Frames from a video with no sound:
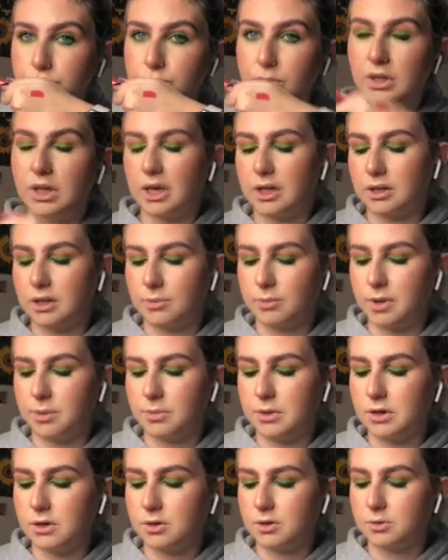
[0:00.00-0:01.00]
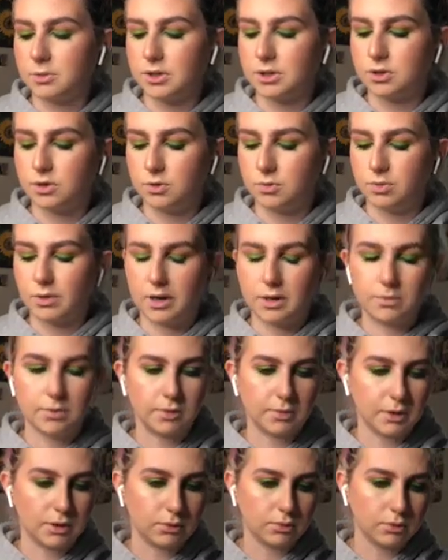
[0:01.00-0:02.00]
Yeah, that might be a little bit too bright.
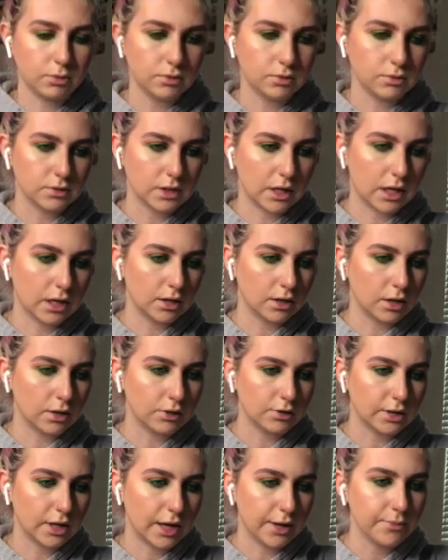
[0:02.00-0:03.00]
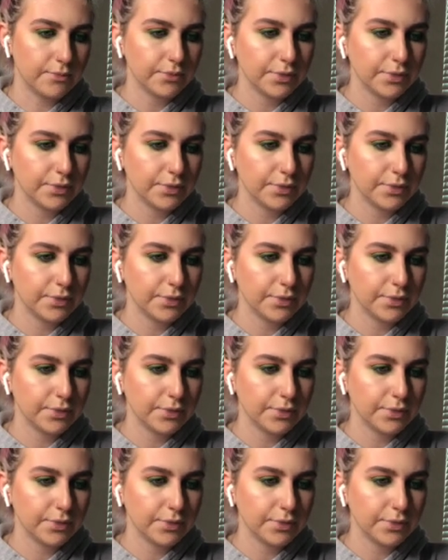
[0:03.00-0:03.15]
Maybe I'll use that another day.